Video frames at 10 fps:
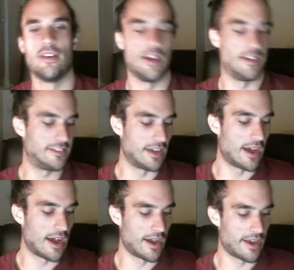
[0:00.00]

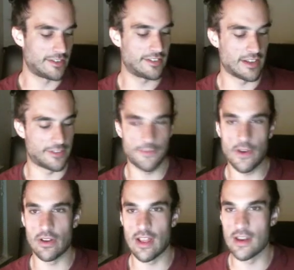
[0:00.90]
It's
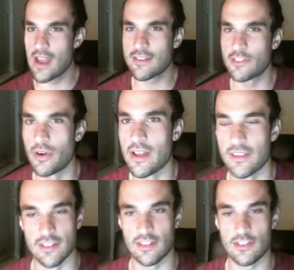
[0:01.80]
very nectar. It is.
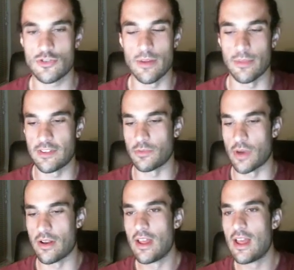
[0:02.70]
It's extremely sweet.